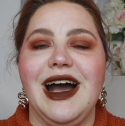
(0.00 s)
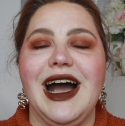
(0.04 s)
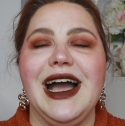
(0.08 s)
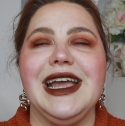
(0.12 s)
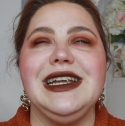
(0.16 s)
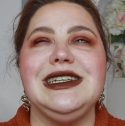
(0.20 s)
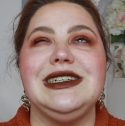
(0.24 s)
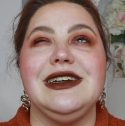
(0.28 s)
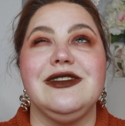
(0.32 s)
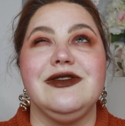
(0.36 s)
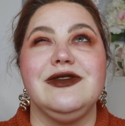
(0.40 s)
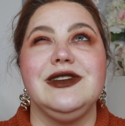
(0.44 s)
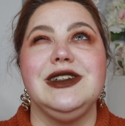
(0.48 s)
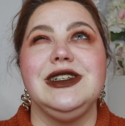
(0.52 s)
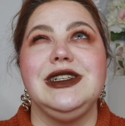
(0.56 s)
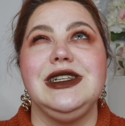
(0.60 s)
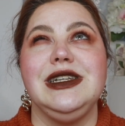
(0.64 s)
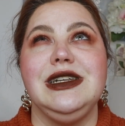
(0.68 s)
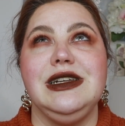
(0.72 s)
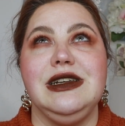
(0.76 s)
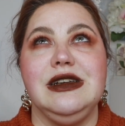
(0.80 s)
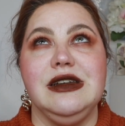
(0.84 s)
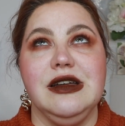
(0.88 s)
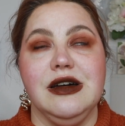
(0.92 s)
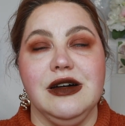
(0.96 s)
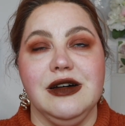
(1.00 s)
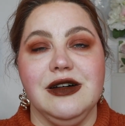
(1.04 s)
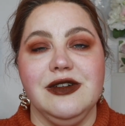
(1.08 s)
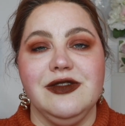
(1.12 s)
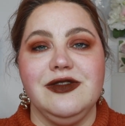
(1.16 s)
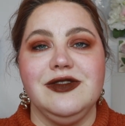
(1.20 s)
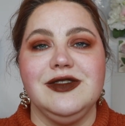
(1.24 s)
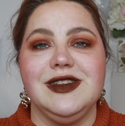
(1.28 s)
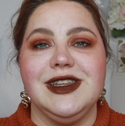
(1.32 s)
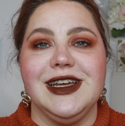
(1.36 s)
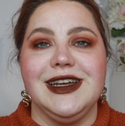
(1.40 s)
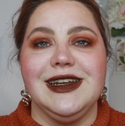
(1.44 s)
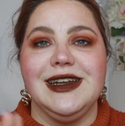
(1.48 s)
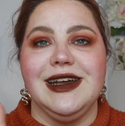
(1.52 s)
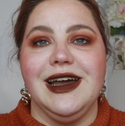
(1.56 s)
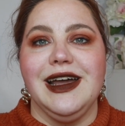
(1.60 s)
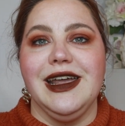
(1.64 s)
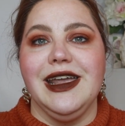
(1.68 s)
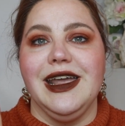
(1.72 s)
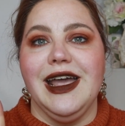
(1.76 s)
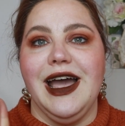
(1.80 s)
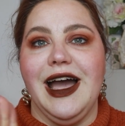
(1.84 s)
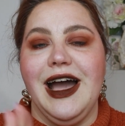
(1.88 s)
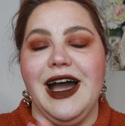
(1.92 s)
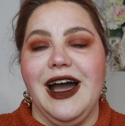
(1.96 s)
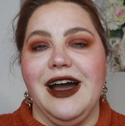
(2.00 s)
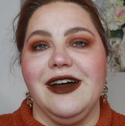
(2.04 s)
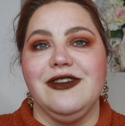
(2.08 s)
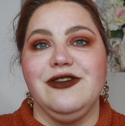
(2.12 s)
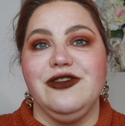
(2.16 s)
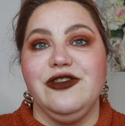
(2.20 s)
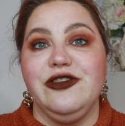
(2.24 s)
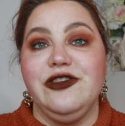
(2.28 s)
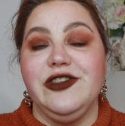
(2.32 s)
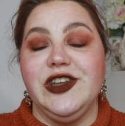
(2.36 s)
I definitely love that I had